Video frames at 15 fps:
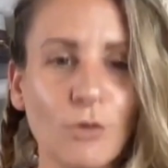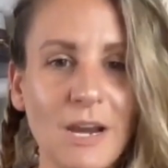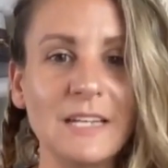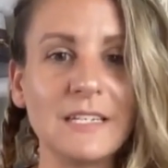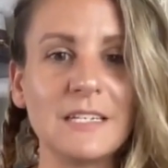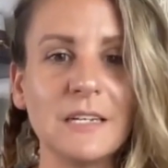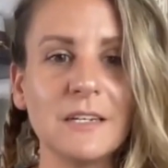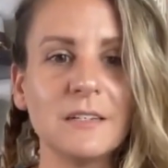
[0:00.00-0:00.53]

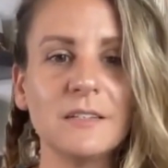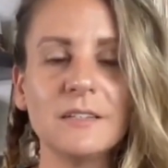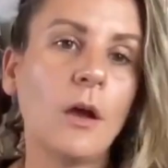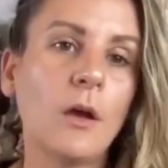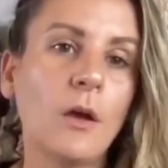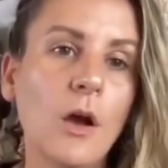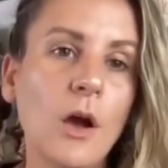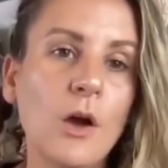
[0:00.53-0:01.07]
granted.
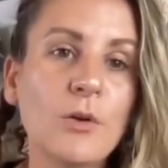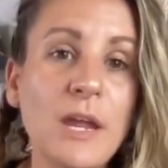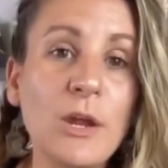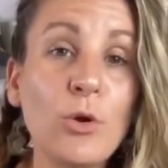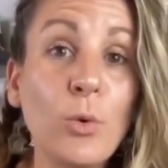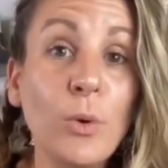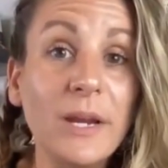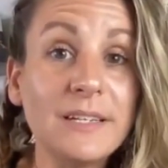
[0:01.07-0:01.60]
Okay,
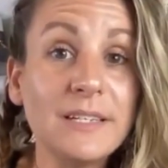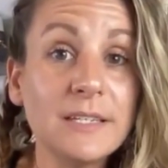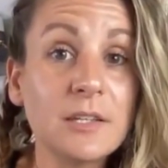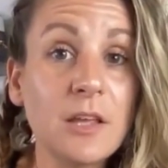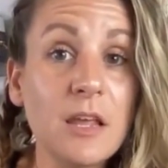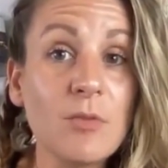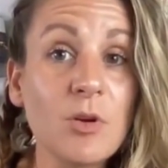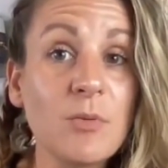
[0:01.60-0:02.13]
quick
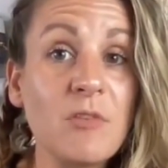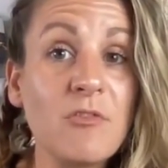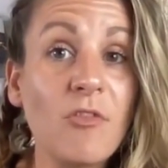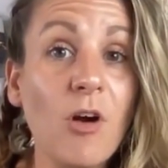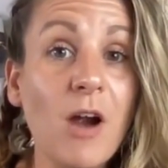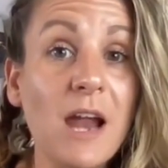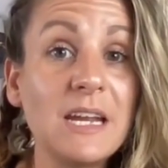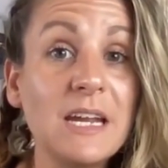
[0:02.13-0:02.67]
disclaimer
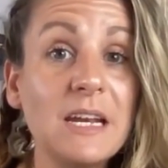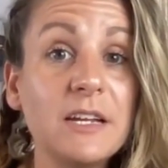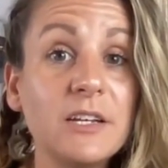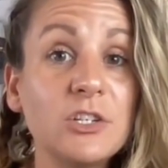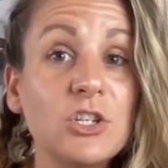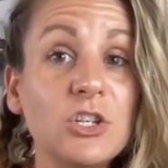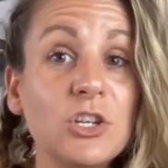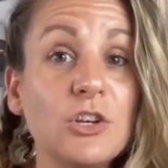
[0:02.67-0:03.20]
before I get
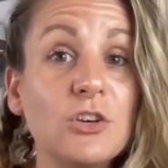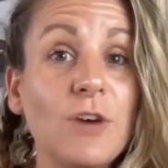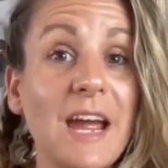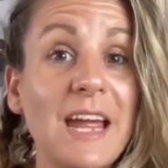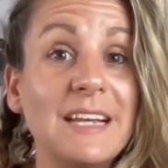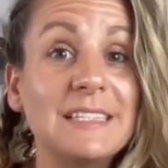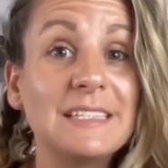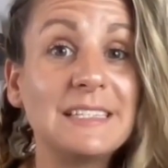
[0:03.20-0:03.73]
into
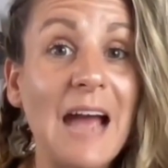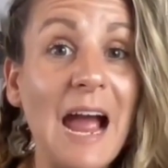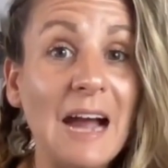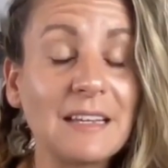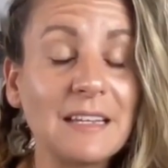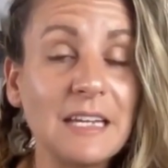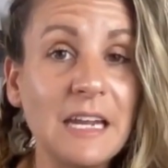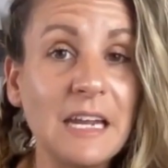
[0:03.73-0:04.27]

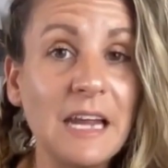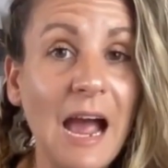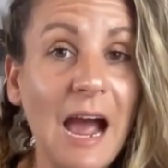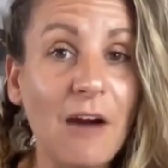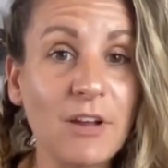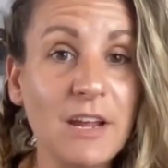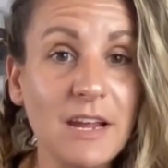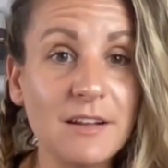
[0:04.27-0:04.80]
exactly
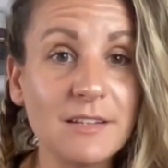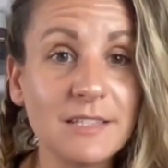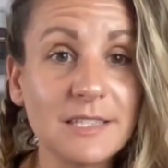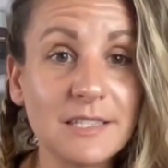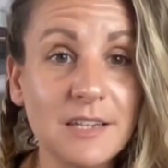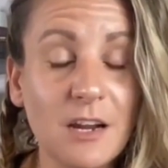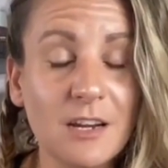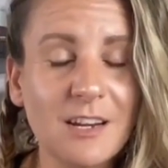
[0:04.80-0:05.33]
how to get
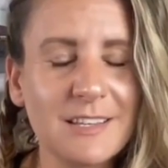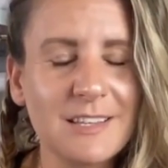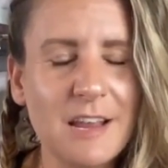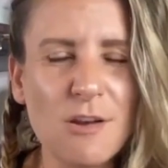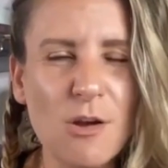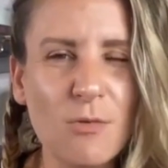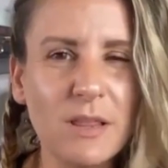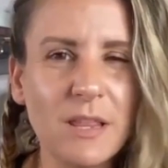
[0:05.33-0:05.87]
unstuck because I
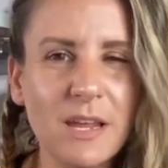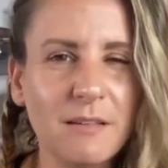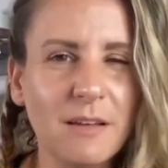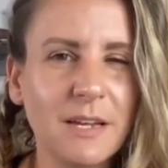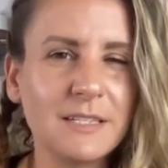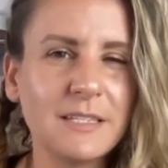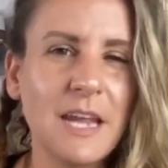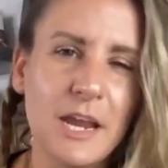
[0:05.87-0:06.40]
know we like
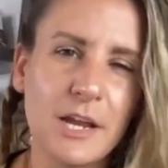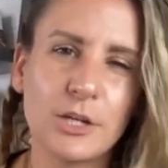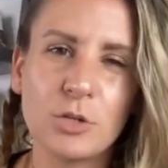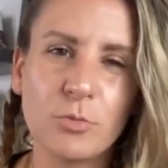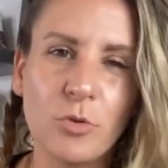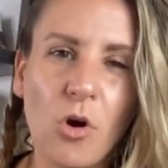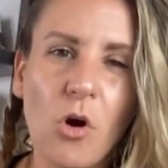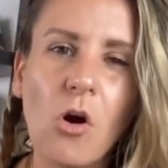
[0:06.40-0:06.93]
like a
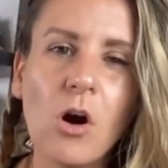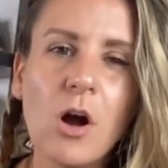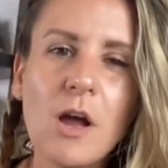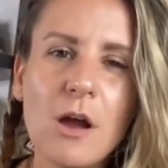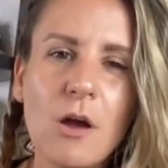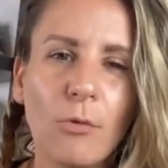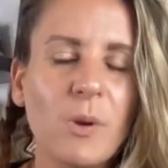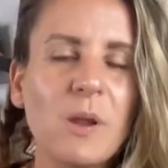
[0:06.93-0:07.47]
tangible
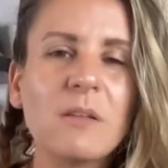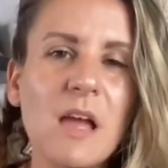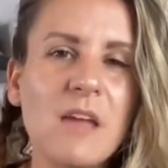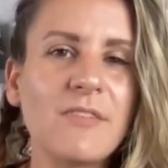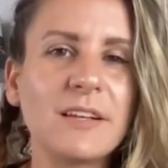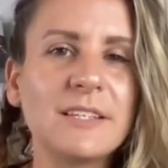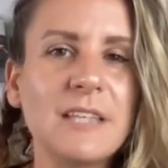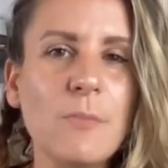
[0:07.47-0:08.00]
real
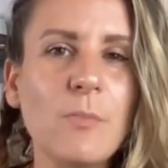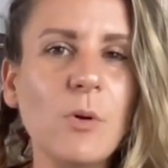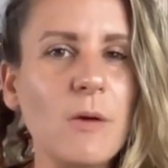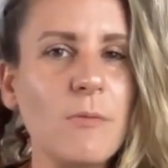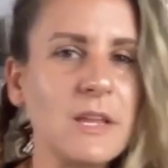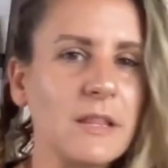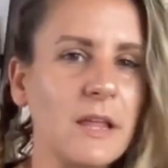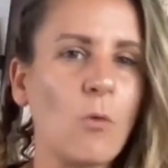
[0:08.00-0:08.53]
life example that
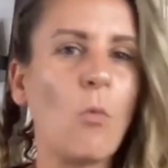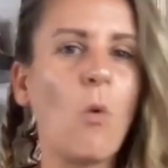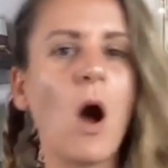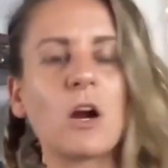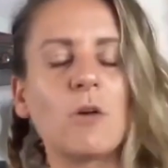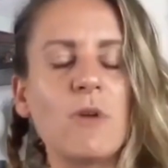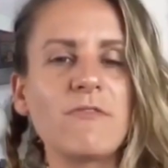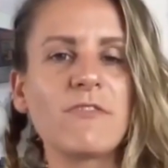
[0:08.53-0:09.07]
we can like
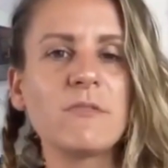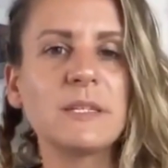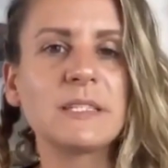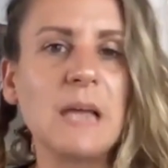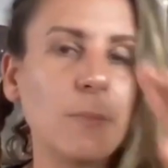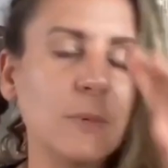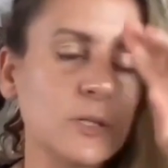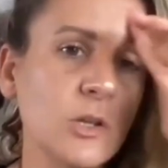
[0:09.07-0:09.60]
walk away from this
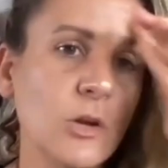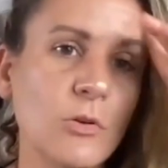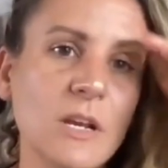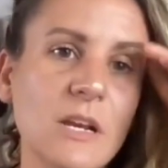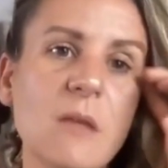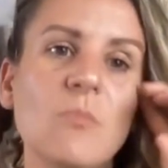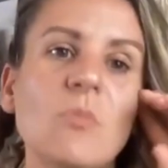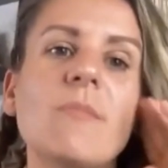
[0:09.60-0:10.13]
episode
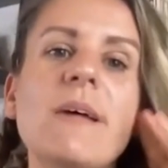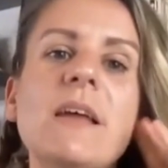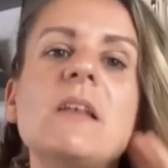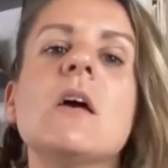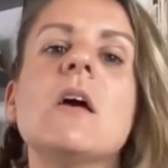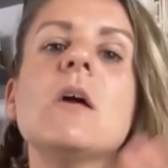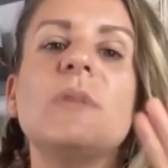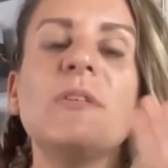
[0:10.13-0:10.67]
and implement.
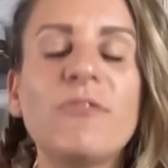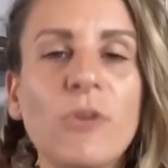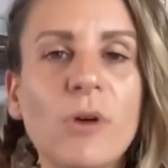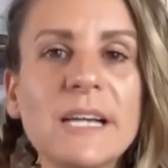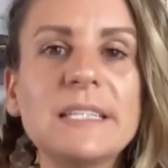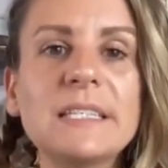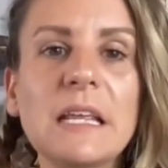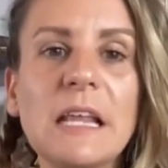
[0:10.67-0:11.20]
Before
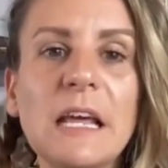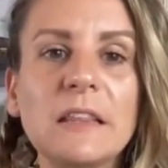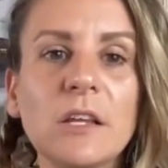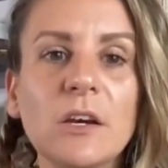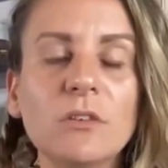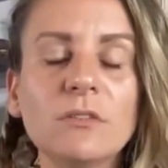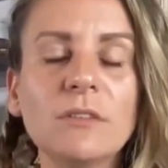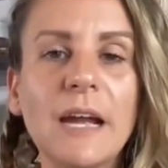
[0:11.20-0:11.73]
I say that
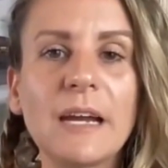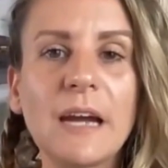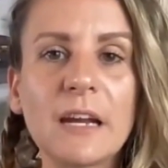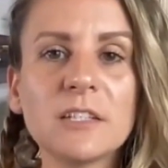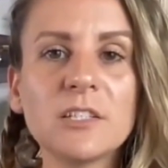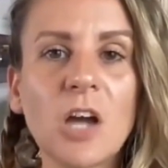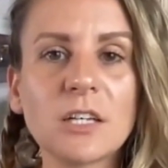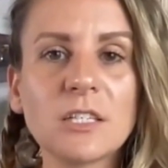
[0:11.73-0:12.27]
though, I got to
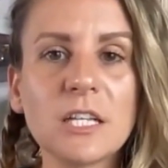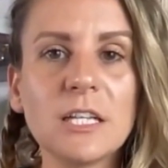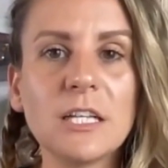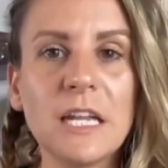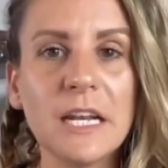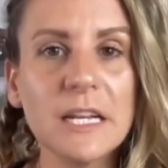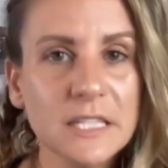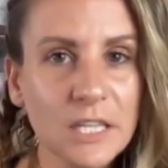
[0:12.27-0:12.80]
talk to the
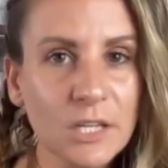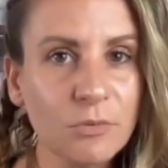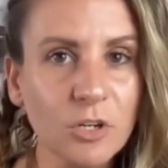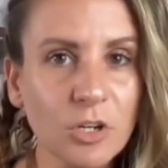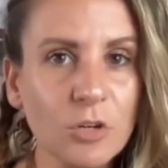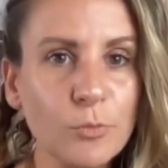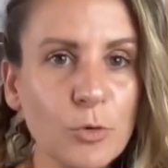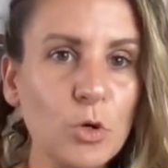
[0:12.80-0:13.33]
ladies in the
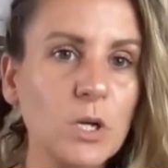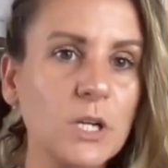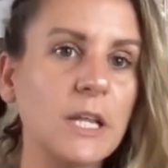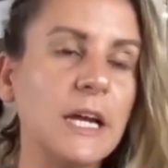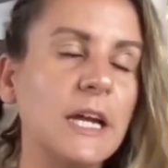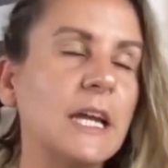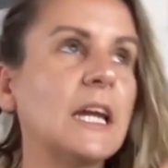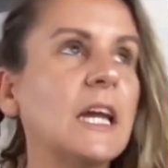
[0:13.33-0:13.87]
room who are
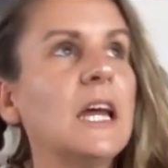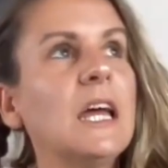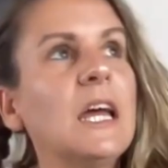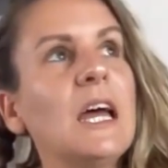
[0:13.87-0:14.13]
like,